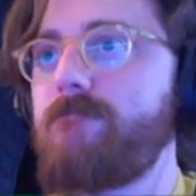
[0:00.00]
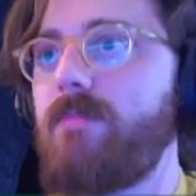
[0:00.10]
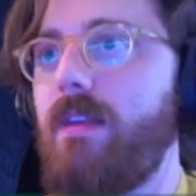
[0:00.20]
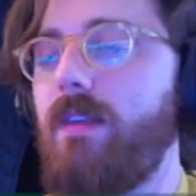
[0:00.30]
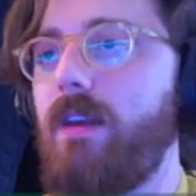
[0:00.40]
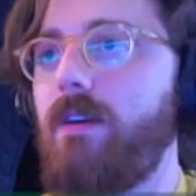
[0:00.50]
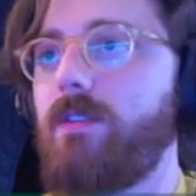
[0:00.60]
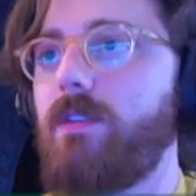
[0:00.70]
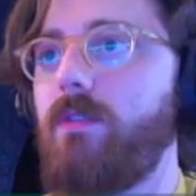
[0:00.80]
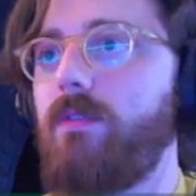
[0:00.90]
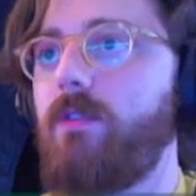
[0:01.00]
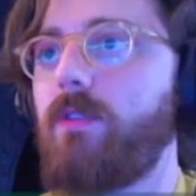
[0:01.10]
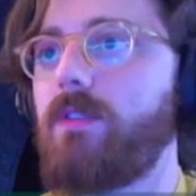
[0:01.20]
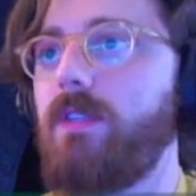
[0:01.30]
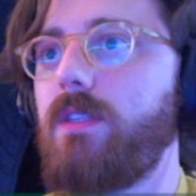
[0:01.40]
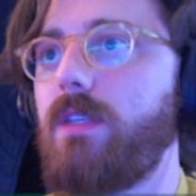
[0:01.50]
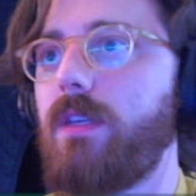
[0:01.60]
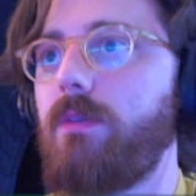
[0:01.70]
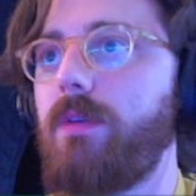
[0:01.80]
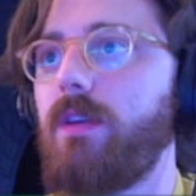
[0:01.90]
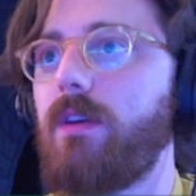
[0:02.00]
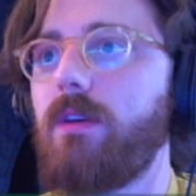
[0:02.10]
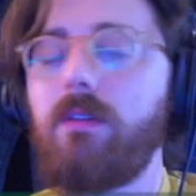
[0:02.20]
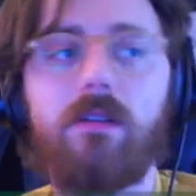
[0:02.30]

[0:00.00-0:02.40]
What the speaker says: And then I also, of course, need to get up here.